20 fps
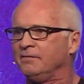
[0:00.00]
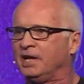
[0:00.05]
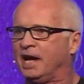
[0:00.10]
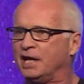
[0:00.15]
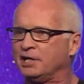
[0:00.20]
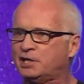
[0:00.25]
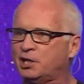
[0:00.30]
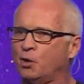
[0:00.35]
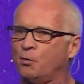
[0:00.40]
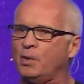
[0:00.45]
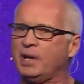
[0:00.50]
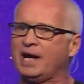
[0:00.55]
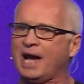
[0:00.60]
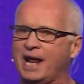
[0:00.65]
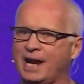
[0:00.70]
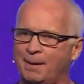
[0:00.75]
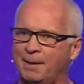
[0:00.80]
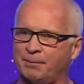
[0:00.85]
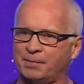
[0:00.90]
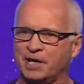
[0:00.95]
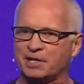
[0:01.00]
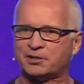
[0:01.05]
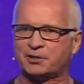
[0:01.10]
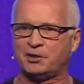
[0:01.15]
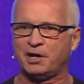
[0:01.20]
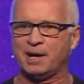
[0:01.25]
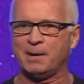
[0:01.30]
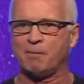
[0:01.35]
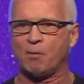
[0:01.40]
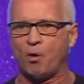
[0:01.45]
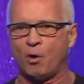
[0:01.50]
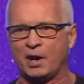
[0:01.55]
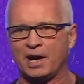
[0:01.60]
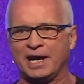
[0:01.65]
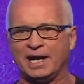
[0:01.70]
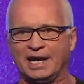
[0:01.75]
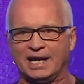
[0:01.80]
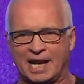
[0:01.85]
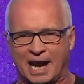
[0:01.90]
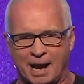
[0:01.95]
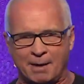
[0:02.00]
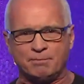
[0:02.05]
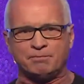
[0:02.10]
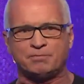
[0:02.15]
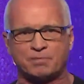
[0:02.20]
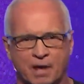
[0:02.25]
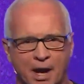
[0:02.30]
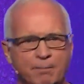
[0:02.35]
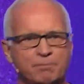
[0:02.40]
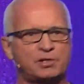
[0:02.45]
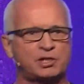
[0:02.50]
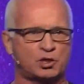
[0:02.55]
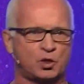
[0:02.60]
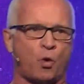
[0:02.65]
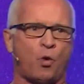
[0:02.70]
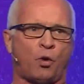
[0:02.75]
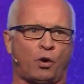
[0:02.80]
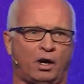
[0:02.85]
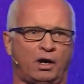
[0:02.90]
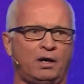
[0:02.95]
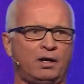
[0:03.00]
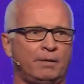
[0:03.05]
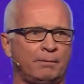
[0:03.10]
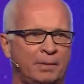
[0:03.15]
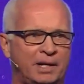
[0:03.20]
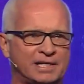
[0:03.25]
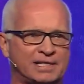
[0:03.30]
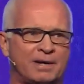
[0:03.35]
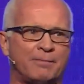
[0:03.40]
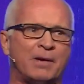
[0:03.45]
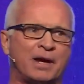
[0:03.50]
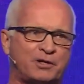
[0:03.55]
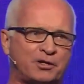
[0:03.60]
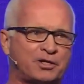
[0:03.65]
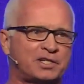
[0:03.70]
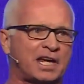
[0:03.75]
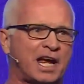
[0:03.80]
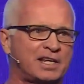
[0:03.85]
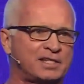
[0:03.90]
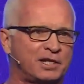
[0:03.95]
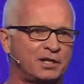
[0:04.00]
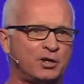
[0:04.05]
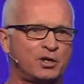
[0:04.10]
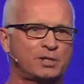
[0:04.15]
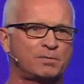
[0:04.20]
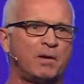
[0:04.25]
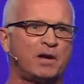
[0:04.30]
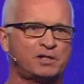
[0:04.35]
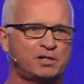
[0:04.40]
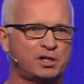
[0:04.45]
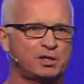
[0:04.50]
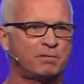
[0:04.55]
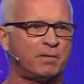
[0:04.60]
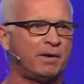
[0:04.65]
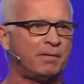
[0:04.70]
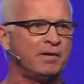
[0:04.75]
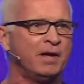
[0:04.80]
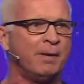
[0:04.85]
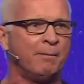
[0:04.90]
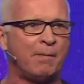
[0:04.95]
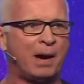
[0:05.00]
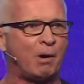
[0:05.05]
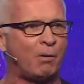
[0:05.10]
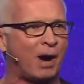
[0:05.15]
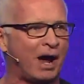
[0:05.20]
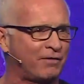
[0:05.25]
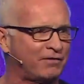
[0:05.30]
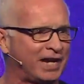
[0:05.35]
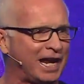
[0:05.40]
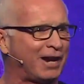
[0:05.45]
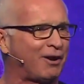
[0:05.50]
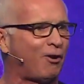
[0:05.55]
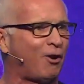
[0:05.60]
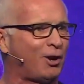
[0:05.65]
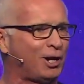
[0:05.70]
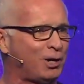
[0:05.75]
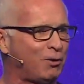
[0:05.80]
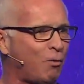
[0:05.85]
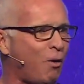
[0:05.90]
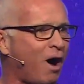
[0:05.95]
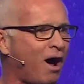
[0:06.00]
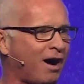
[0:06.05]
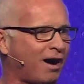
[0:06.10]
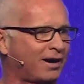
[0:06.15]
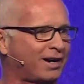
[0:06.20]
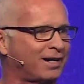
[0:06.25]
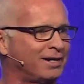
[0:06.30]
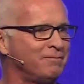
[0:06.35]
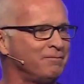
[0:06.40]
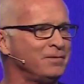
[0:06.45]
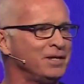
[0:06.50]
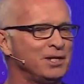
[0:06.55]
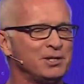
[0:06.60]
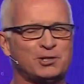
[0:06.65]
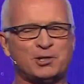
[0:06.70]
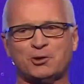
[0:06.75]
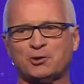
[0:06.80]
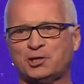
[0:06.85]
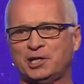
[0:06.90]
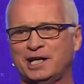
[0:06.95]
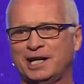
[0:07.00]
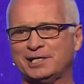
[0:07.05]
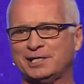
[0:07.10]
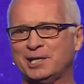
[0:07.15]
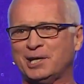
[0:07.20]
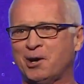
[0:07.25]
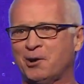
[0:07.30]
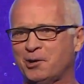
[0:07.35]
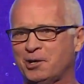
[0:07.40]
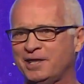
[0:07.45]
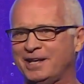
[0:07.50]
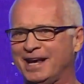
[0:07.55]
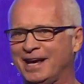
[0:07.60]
And so we got up yesterday morning, and I'm sore because I'm exercising those muscles, but my wife can't hardly walk, so she doesn't go to the